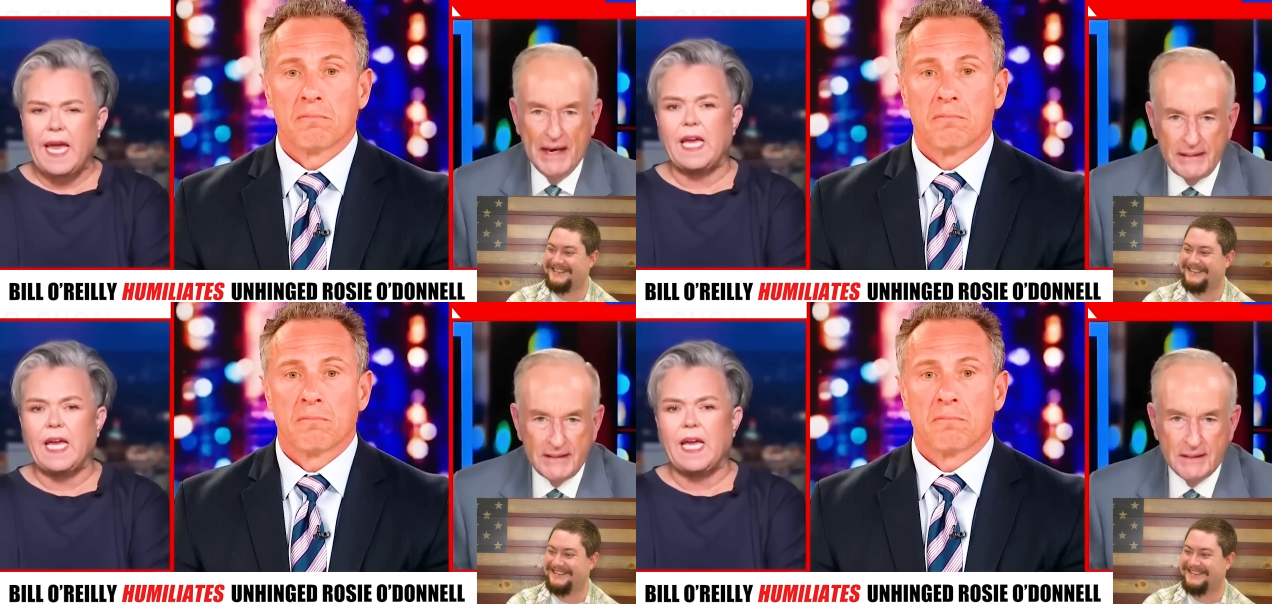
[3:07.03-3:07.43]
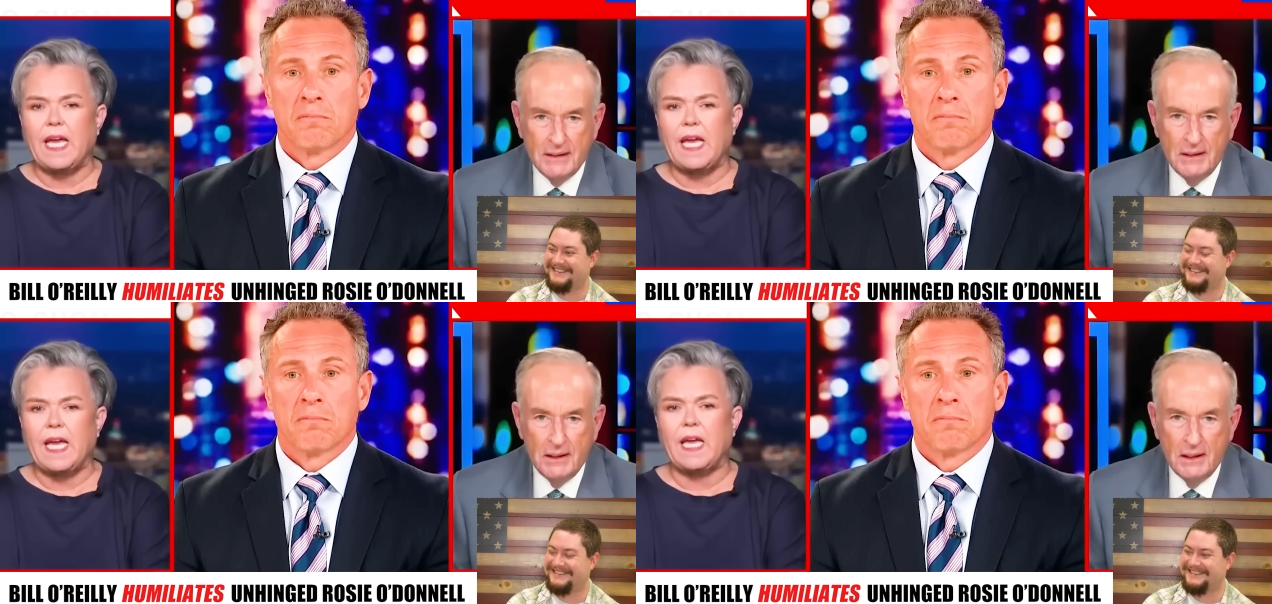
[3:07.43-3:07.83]
Speaker 1: it
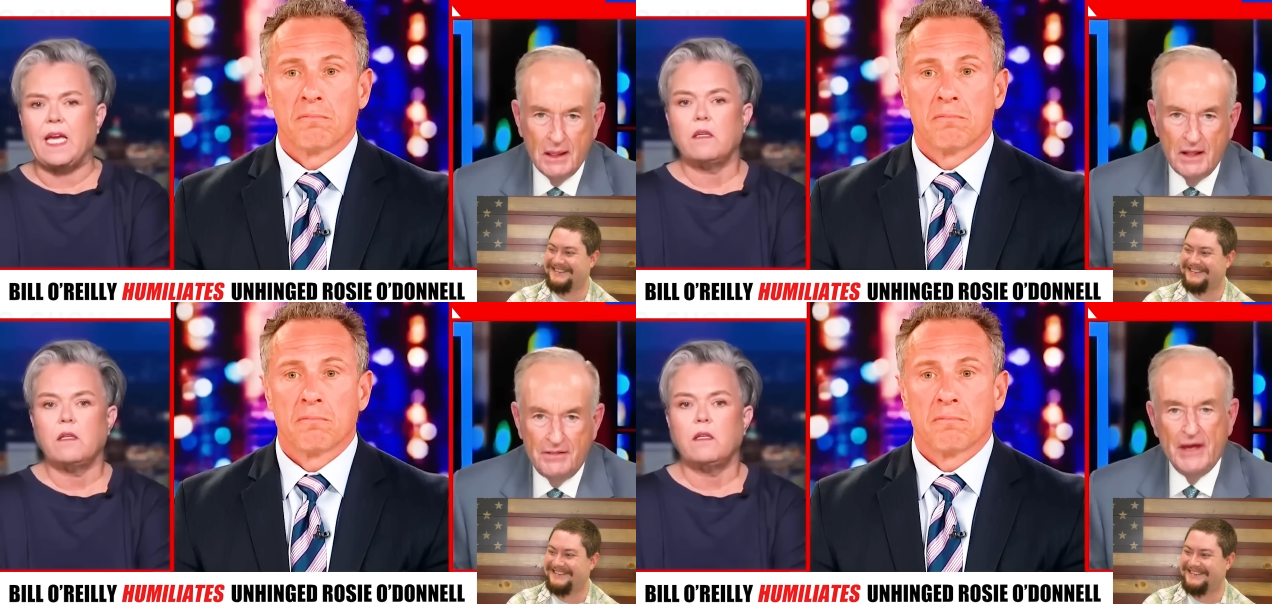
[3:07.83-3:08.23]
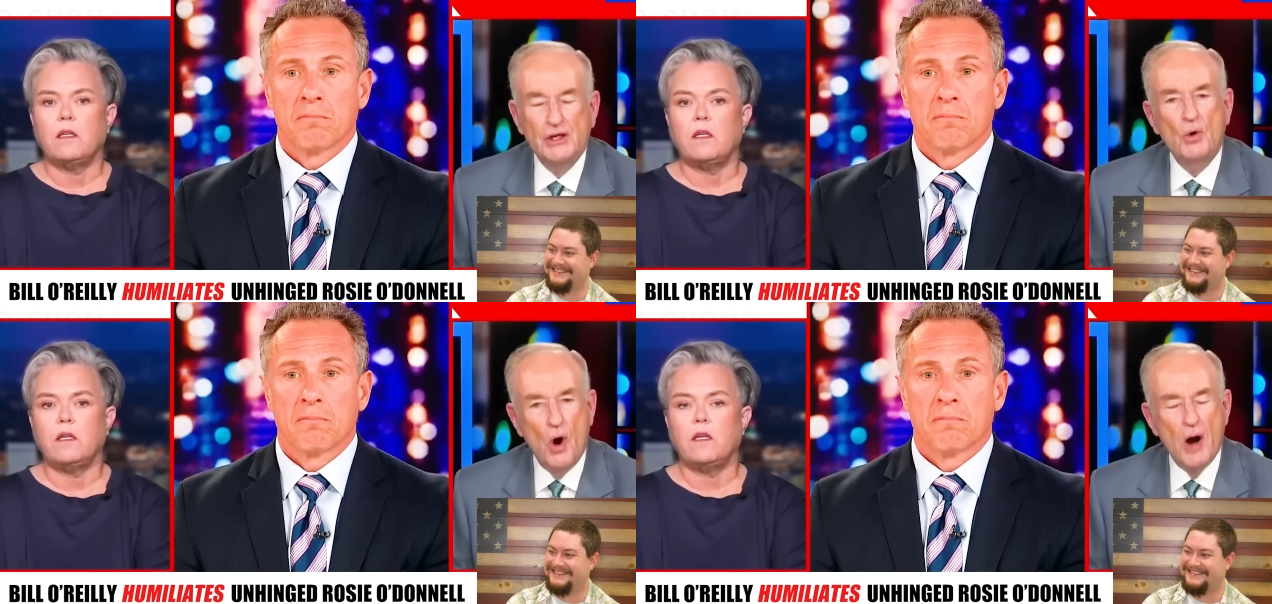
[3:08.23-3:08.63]
than
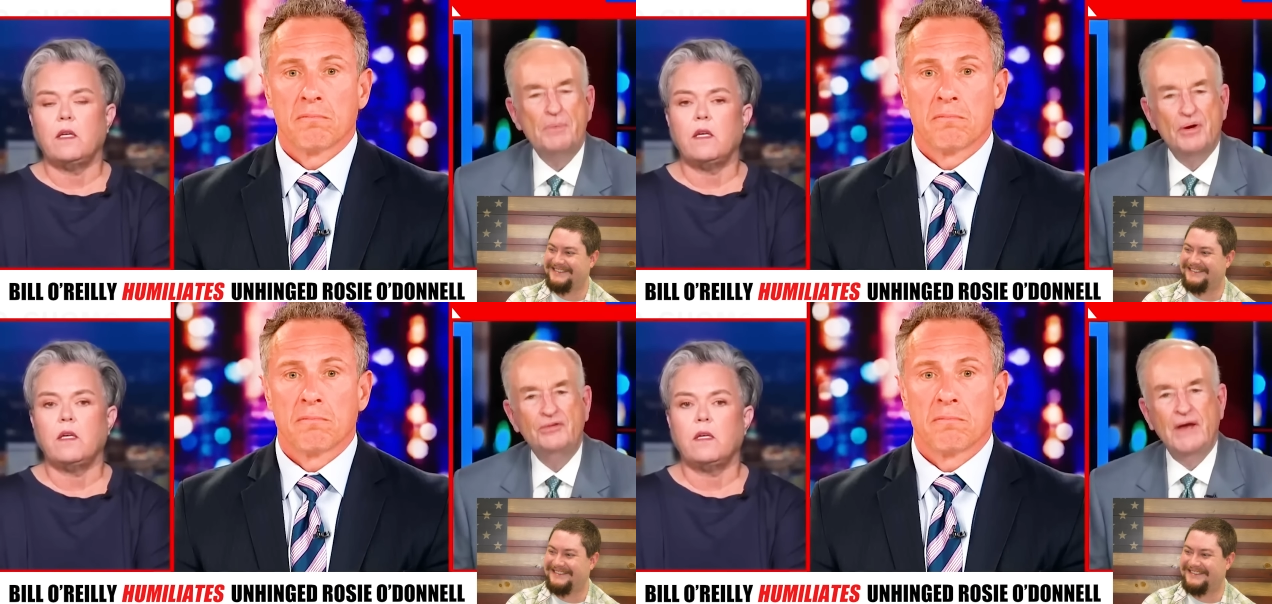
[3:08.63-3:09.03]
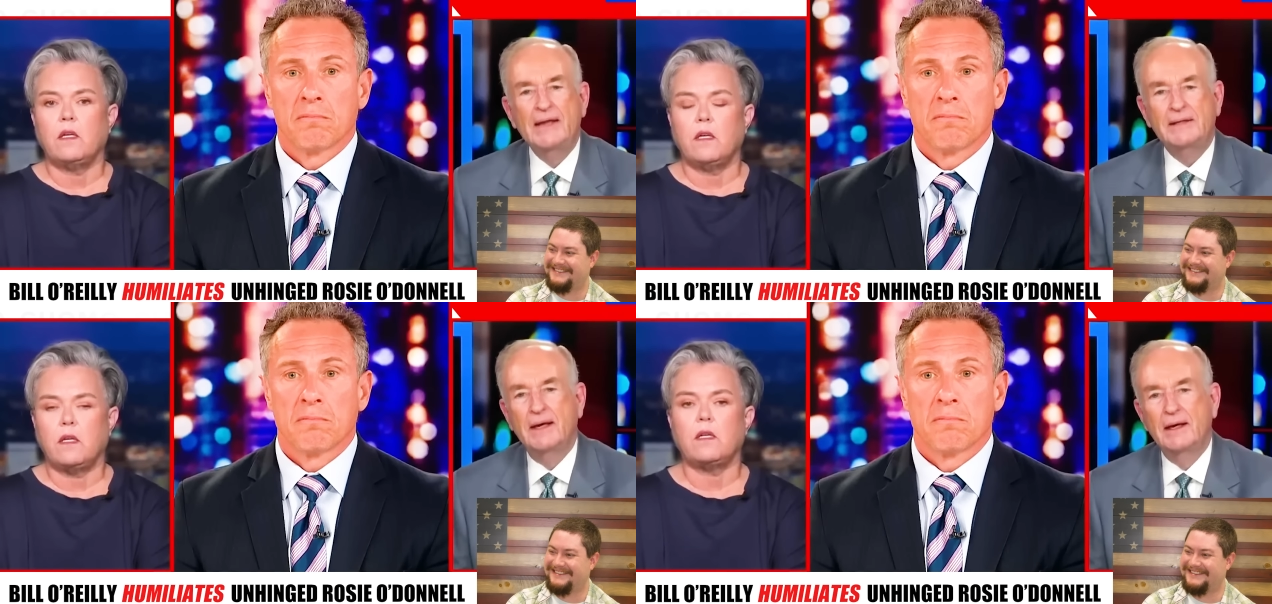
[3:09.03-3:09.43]
you are
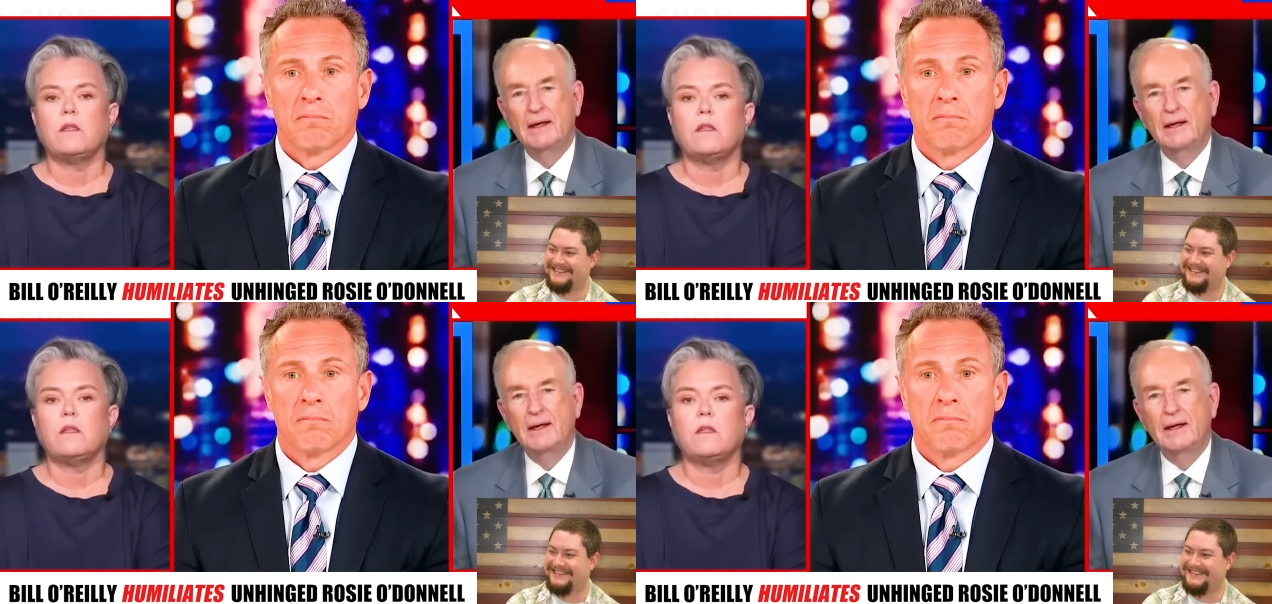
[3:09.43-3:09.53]
presenting.